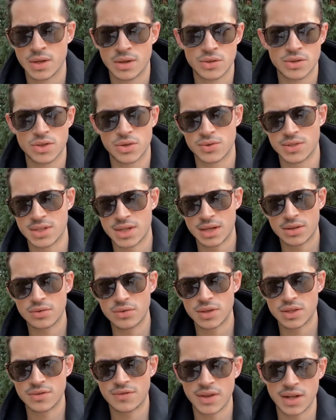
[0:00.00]
So stick to
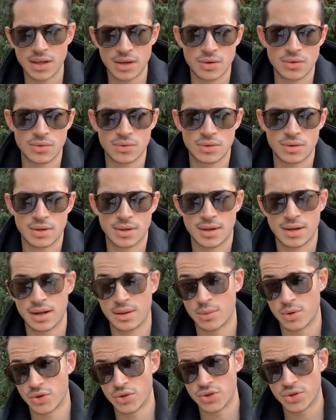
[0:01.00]
this video, and
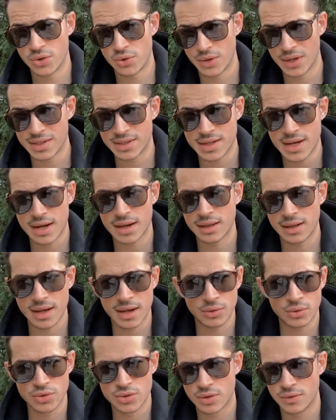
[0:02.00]
I'm going to show you exactly
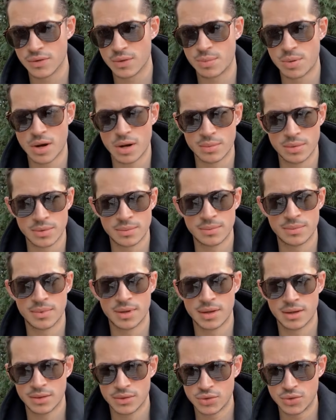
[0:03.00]
how to solve the problem
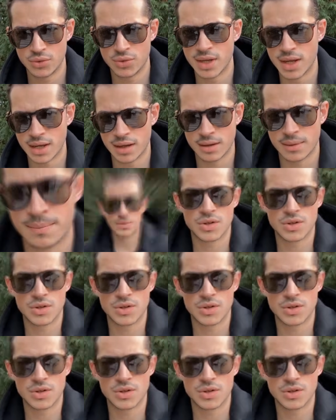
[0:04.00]
today.